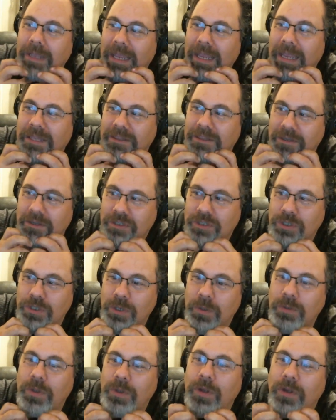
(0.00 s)
and there's
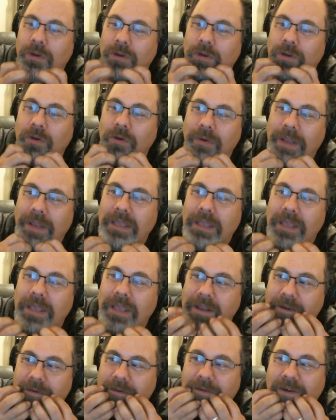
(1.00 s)
no longer gray
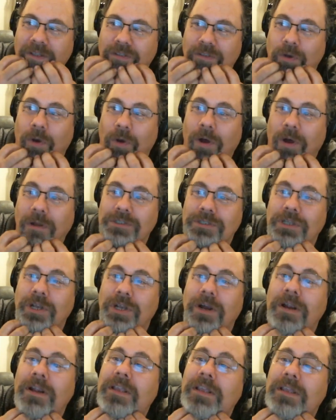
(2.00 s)
hair and it's all
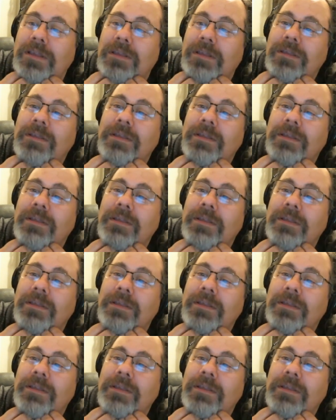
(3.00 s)
dark,